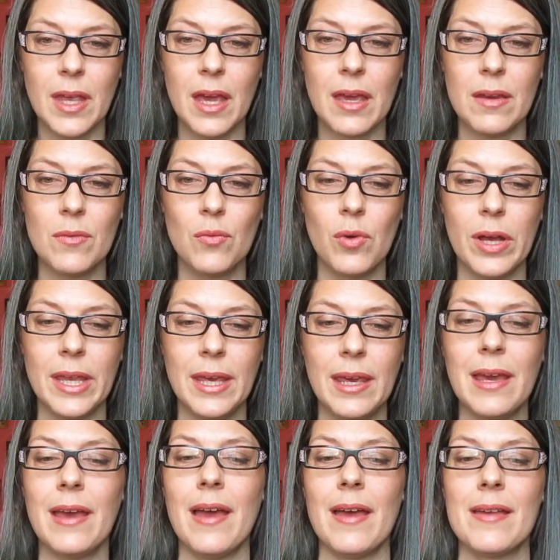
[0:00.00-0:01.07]
And what
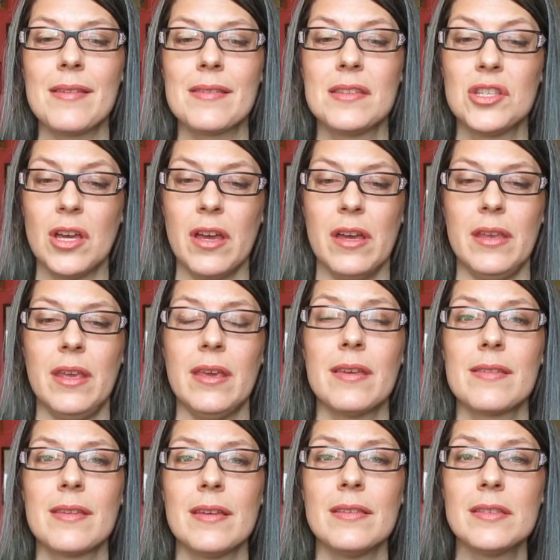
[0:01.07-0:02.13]
he has done
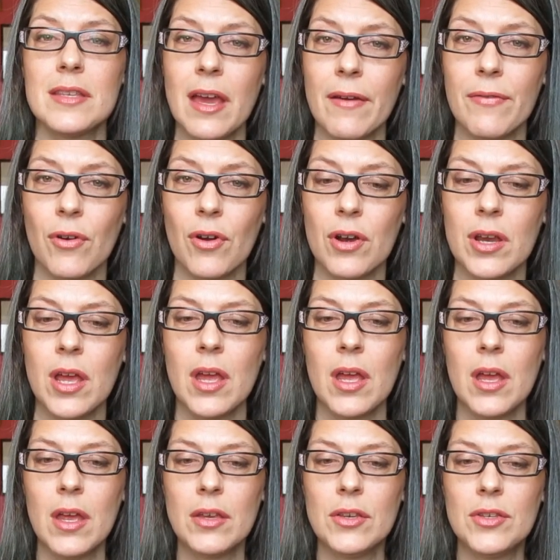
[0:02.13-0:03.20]
is endeavored
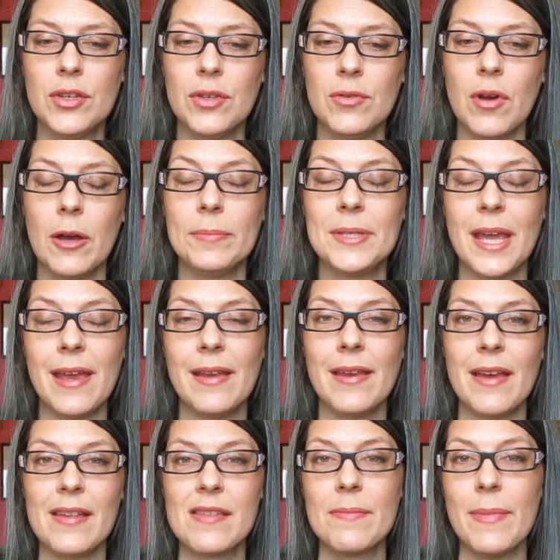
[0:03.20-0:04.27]
to obtain
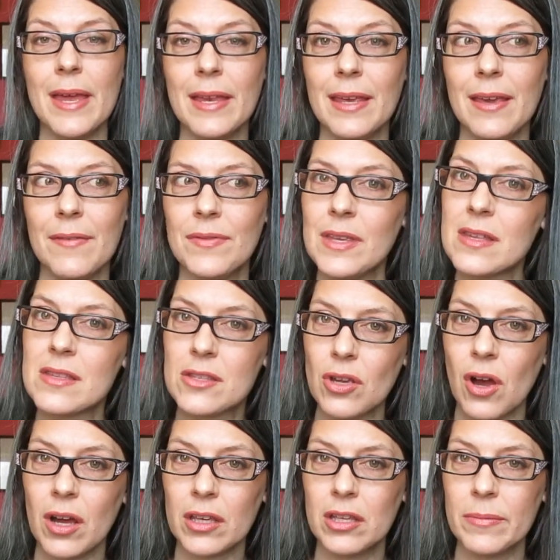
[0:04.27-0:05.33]
as many of these
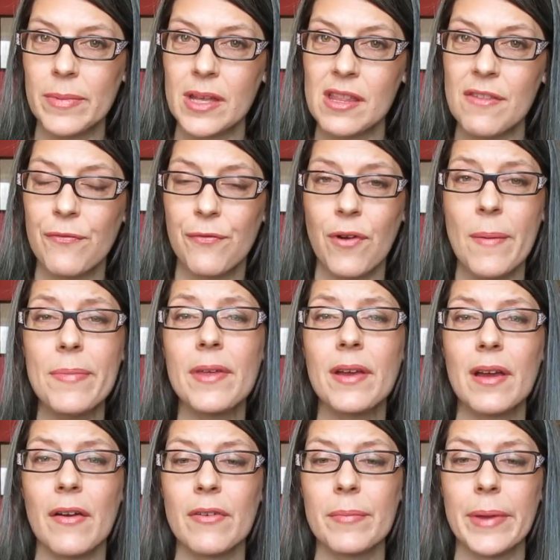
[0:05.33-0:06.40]
documents from the
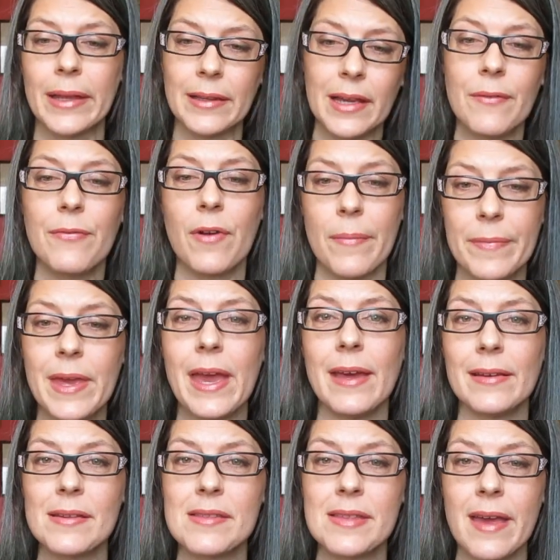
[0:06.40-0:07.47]
government, like from the
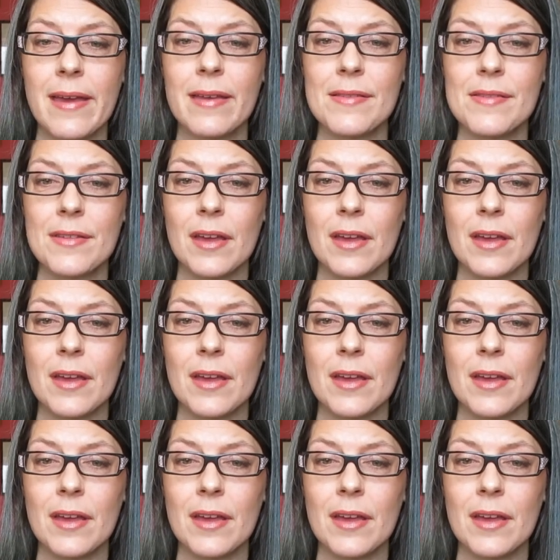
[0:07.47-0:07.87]
NSA and